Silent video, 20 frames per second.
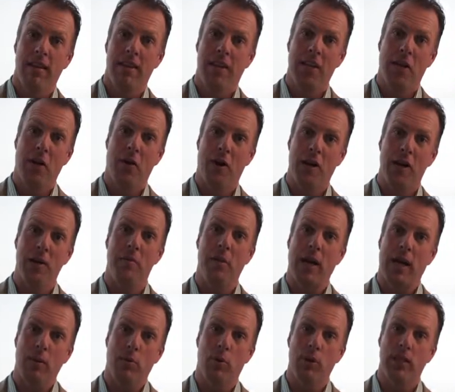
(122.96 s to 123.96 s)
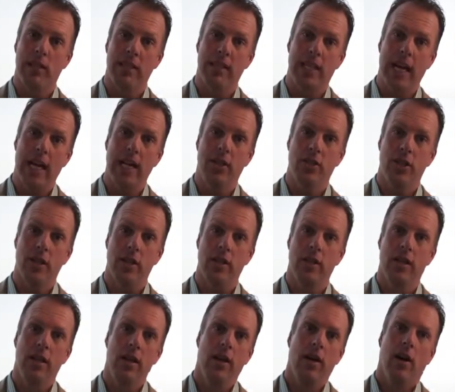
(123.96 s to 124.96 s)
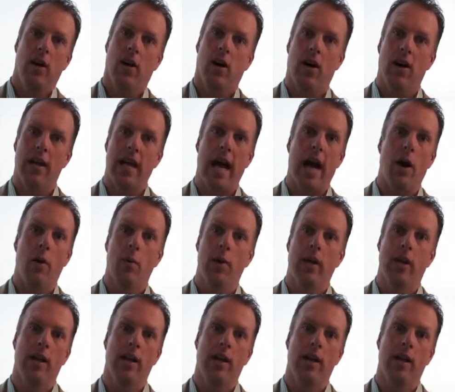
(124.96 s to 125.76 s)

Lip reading: to go in and make a presentation on how we